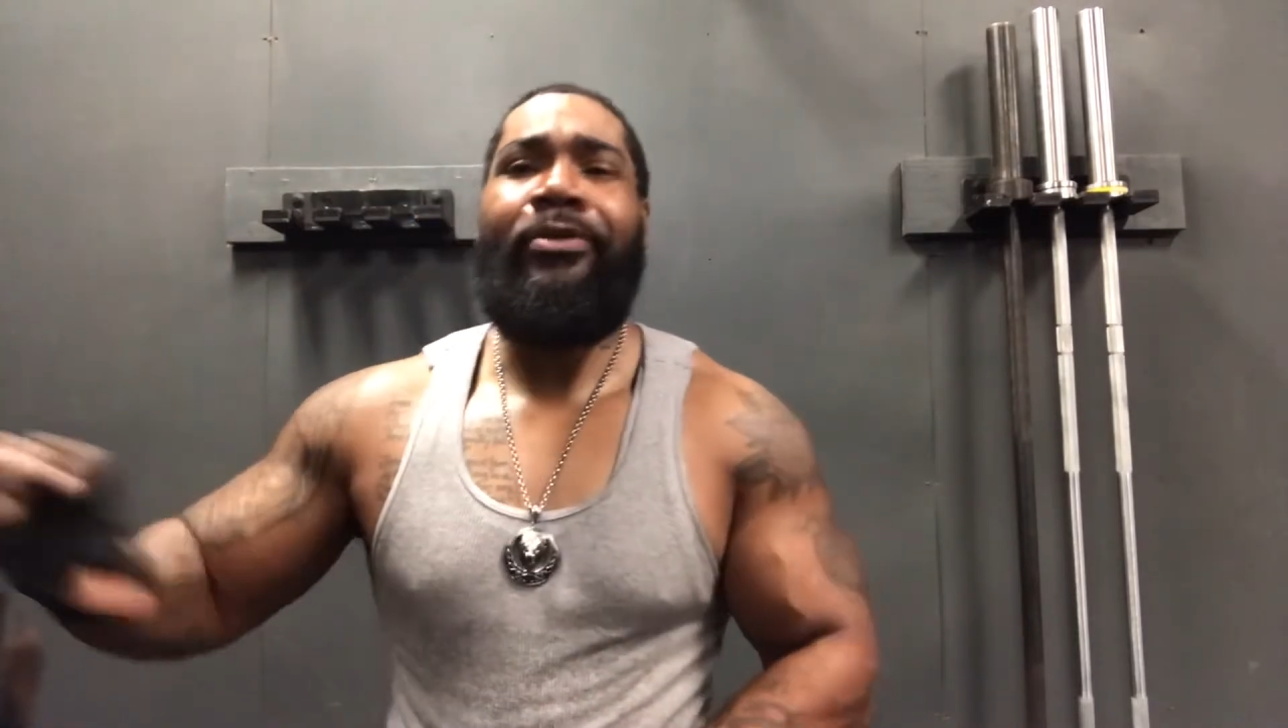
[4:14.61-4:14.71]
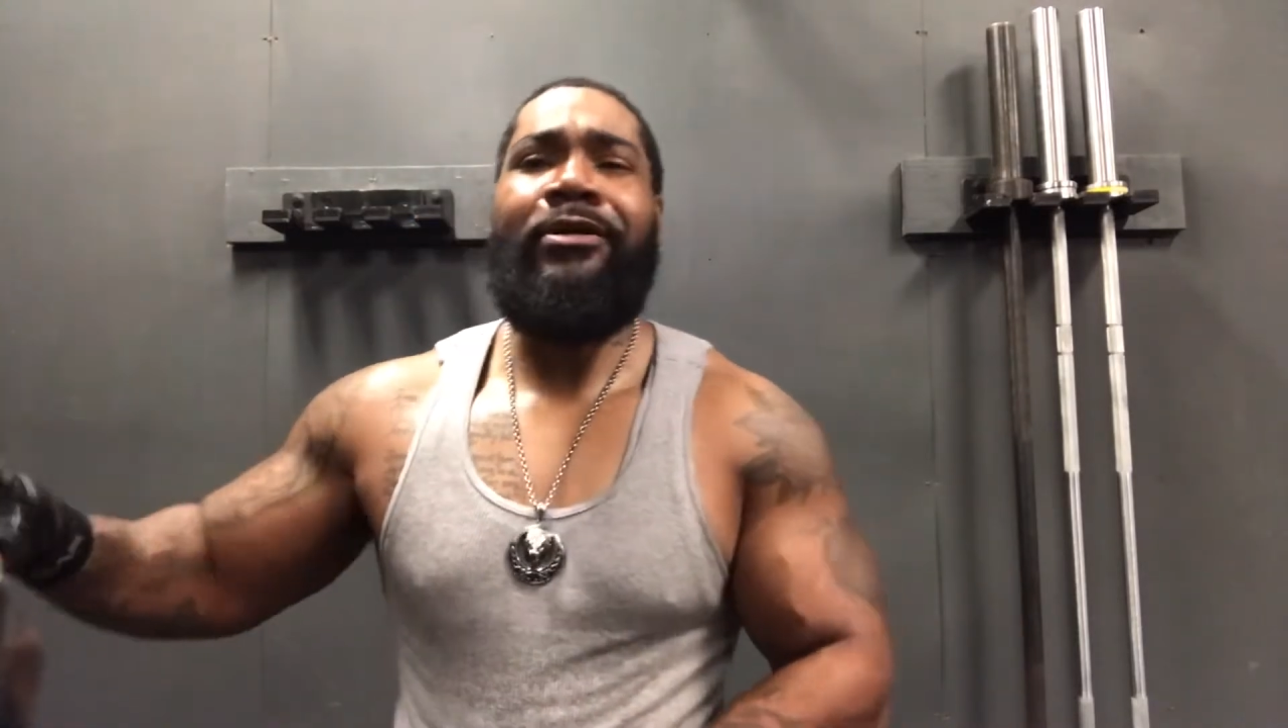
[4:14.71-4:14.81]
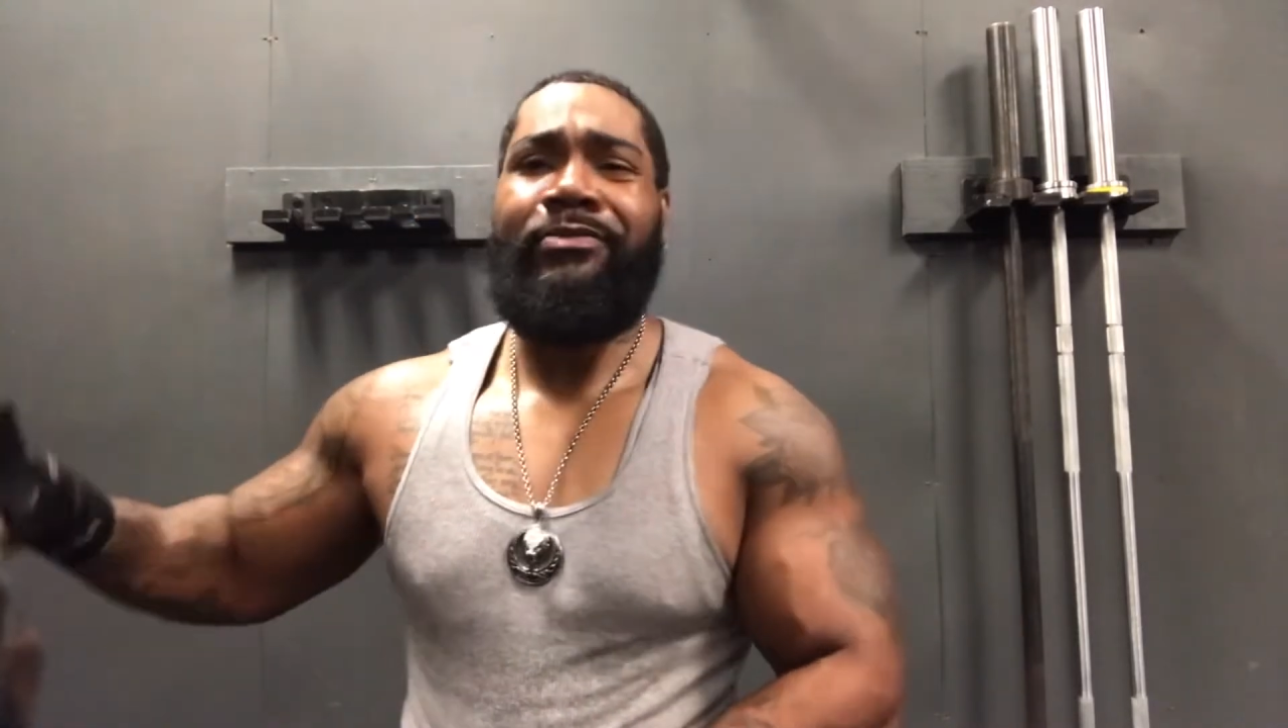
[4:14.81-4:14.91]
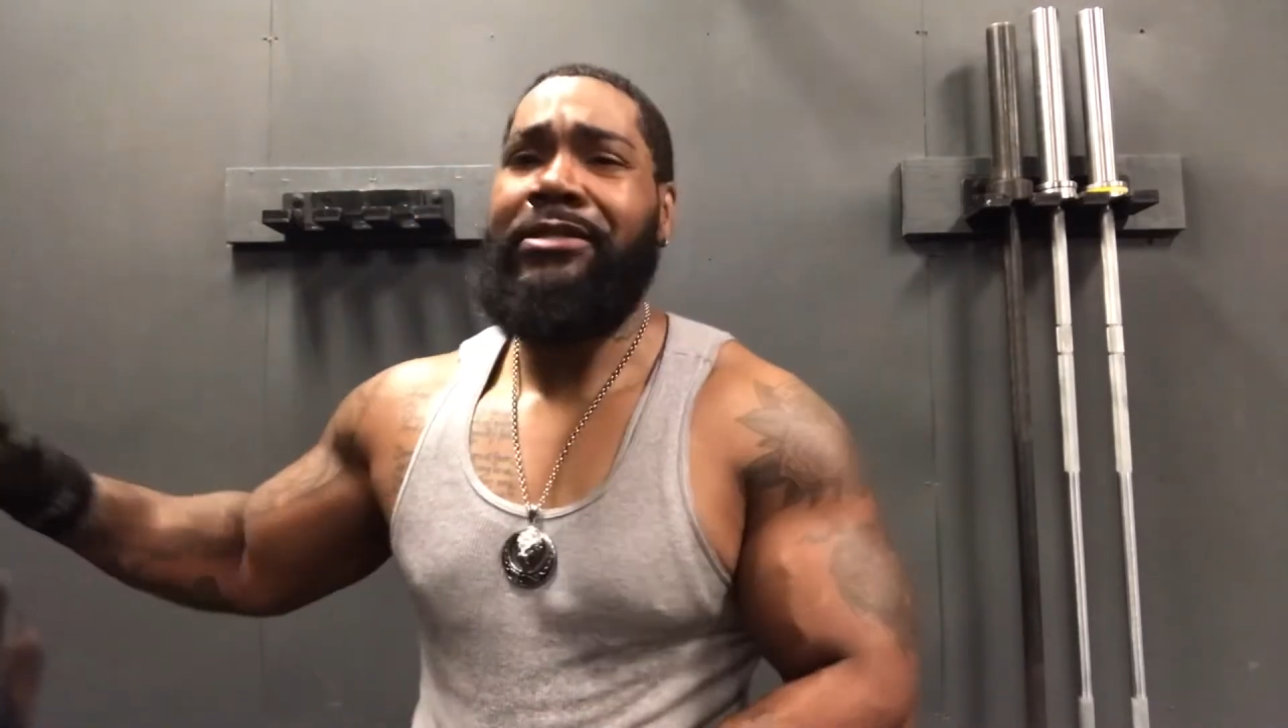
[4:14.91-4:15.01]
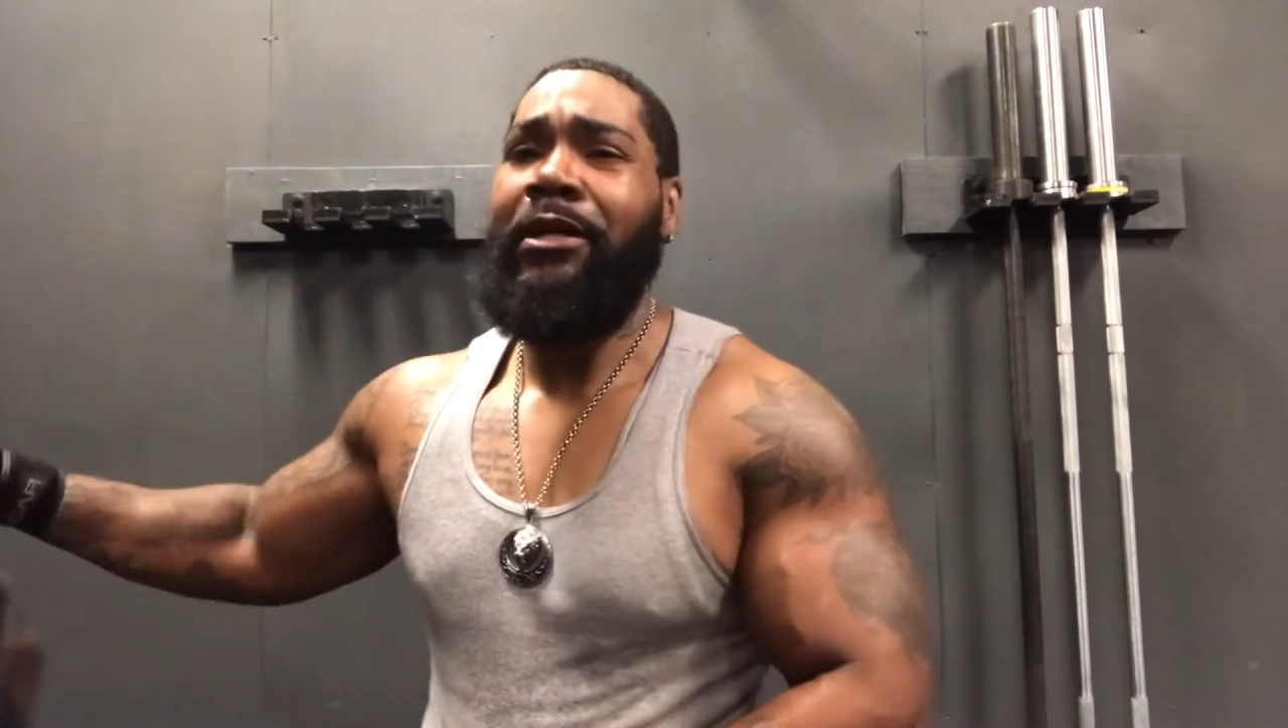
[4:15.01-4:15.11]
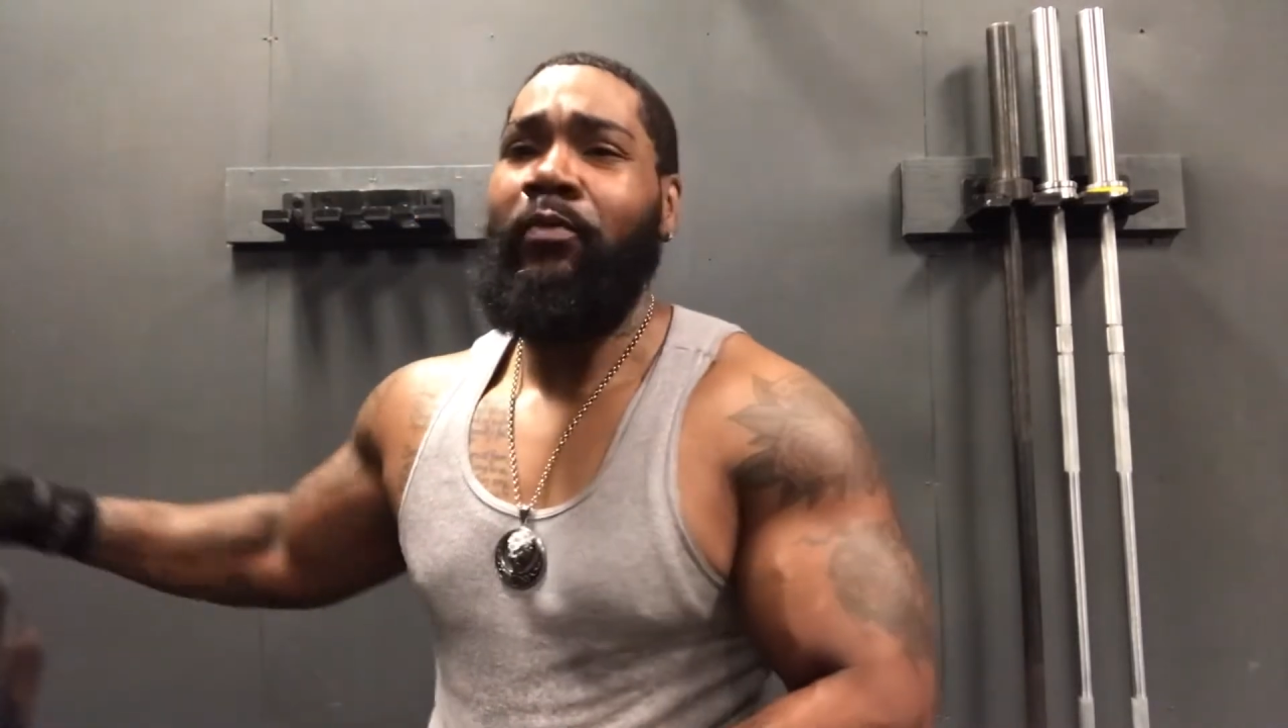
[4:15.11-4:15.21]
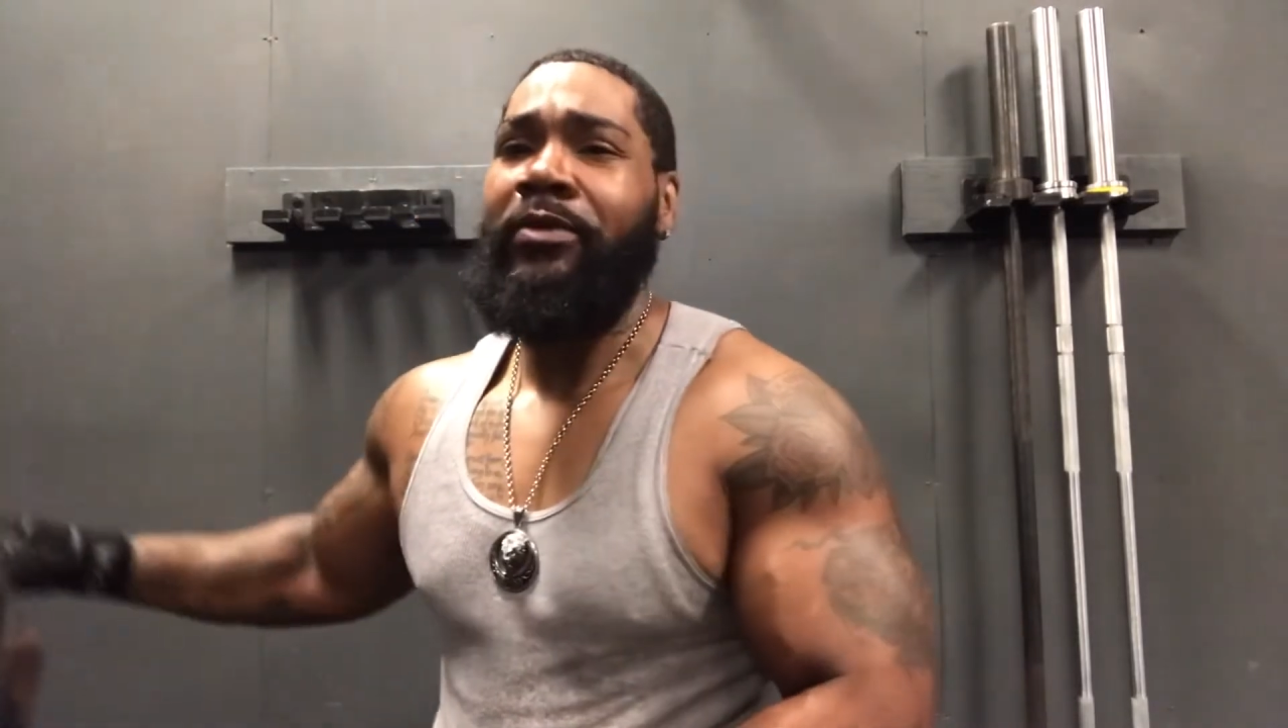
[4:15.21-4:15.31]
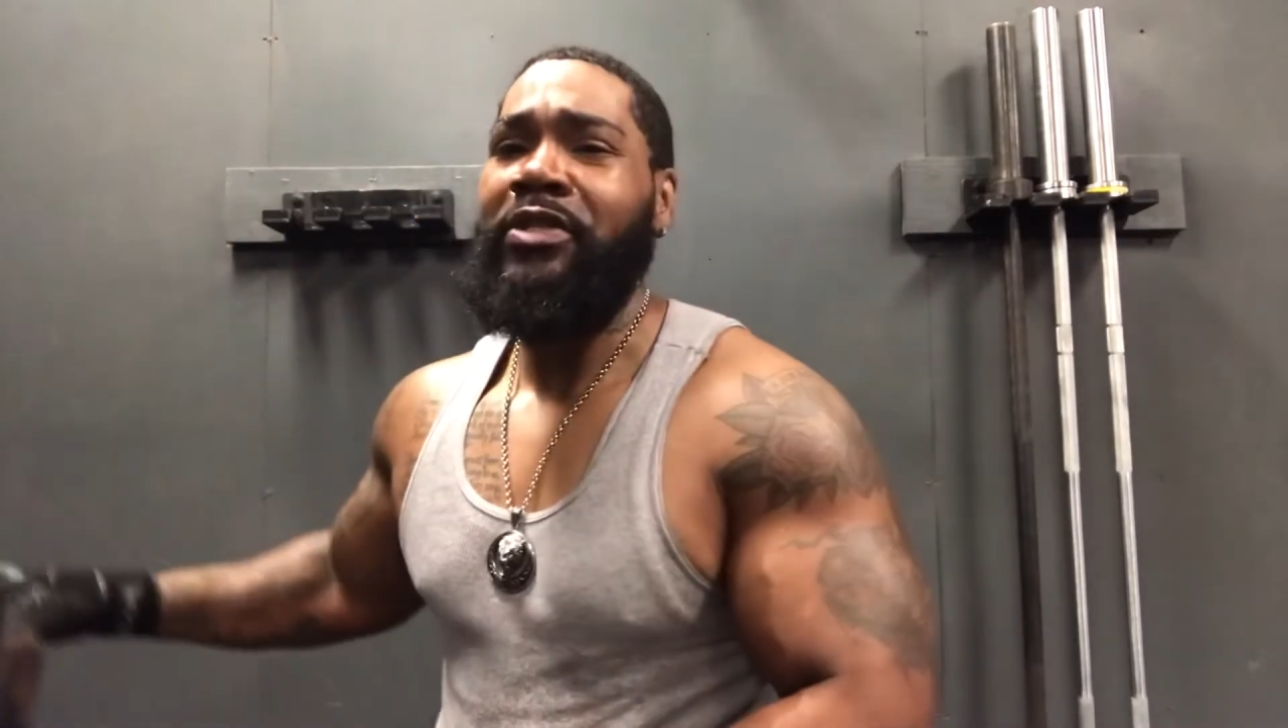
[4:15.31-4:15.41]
put him somewhere.